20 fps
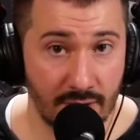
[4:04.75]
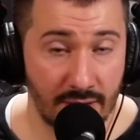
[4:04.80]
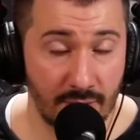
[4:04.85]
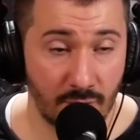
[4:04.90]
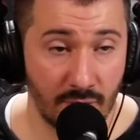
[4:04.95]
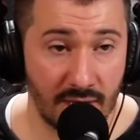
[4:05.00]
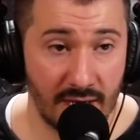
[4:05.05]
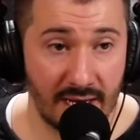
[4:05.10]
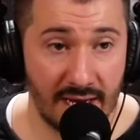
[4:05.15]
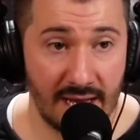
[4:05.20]
And
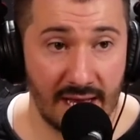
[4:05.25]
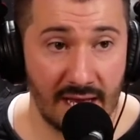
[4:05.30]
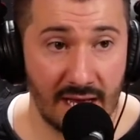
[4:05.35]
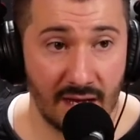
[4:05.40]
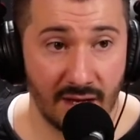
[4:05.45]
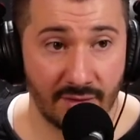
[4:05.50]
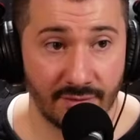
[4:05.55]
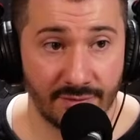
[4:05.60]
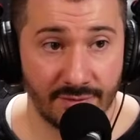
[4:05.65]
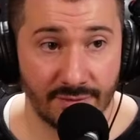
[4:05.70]
when I
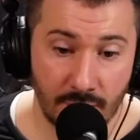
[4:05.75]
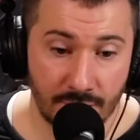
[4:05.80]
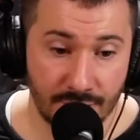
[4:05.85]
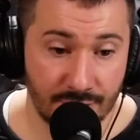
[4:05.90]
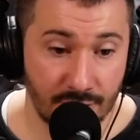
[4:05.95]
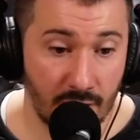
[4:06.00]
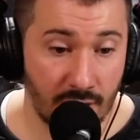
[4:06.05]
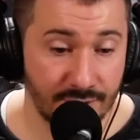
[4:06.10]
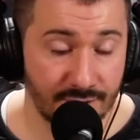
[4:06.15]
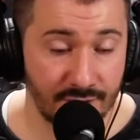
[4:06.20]
have a
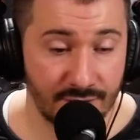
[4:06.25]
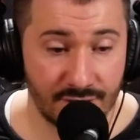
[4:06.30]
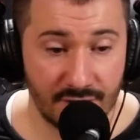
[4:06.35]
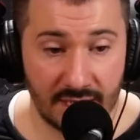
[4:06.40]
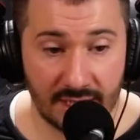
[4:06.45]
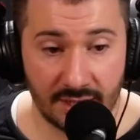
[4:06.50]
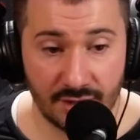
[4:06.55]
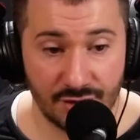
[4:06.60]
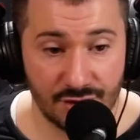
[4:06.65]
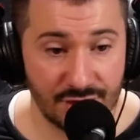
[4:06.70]
sausage,
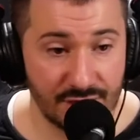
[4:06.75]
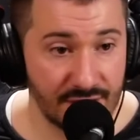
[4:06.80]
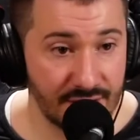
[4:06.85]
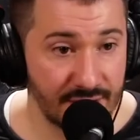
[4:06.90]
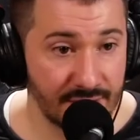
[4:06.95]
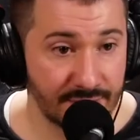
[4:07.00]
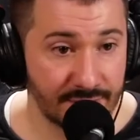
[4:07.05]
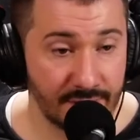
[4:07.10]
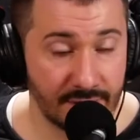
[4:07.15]
egg, and cheese,